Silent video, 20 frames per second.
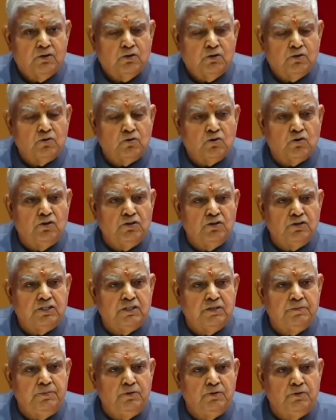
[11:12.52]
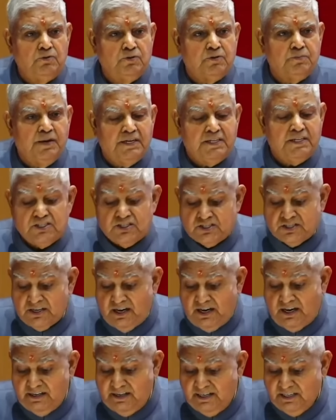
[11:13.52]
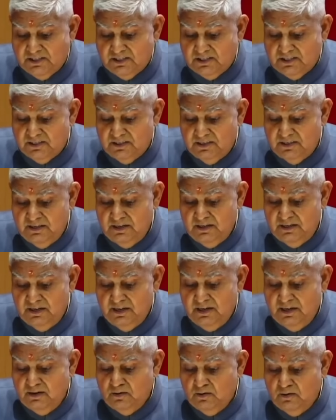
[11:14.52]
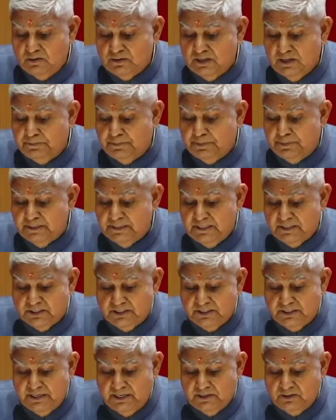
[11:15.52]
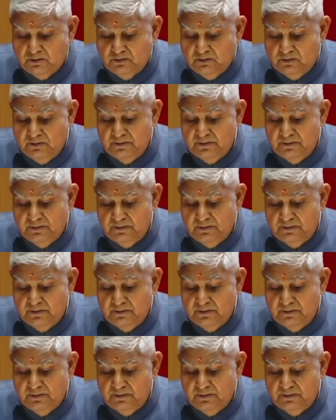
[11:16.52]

to contribute by silence on the present scenario,